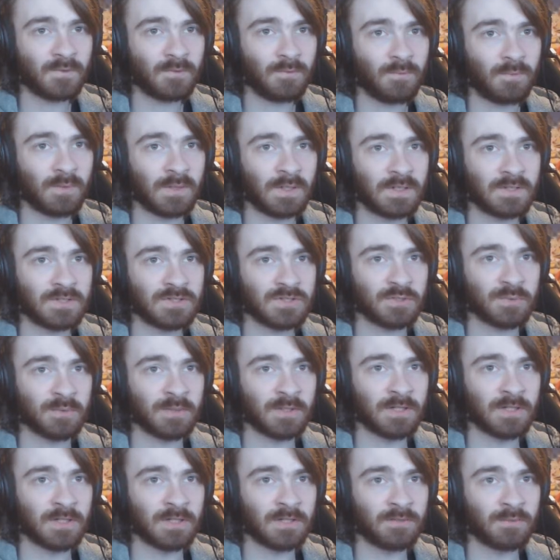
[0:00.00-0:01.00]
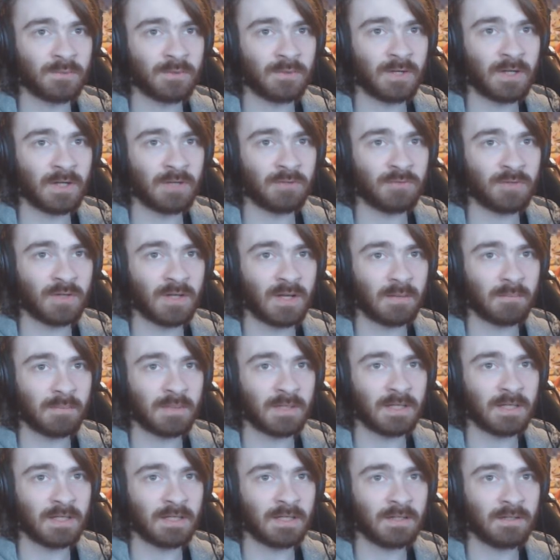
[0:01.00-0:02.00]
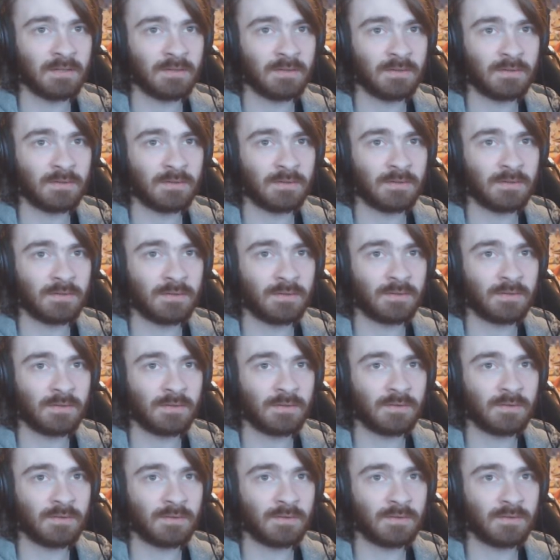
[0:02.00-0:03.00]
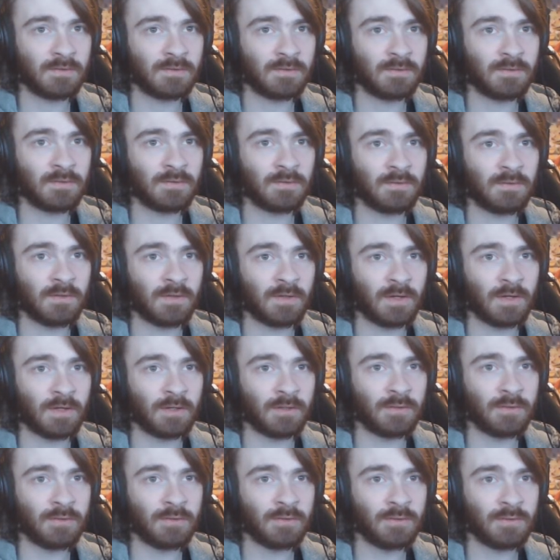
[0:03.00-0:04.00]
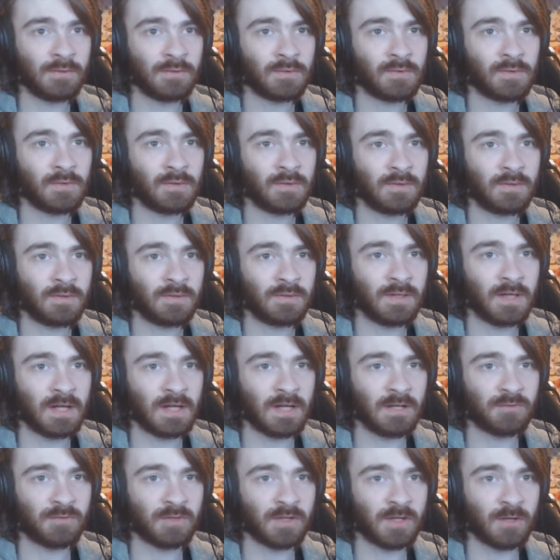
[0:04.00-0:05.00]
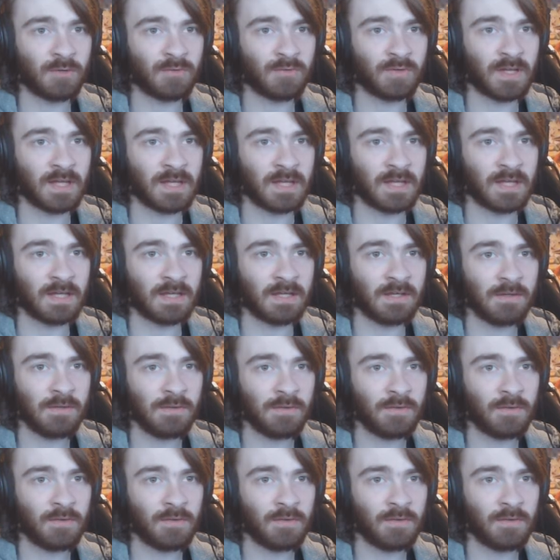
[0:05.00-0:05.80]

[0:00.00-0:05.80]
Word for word: What else do we got? We got anything up here? No. Anything over here?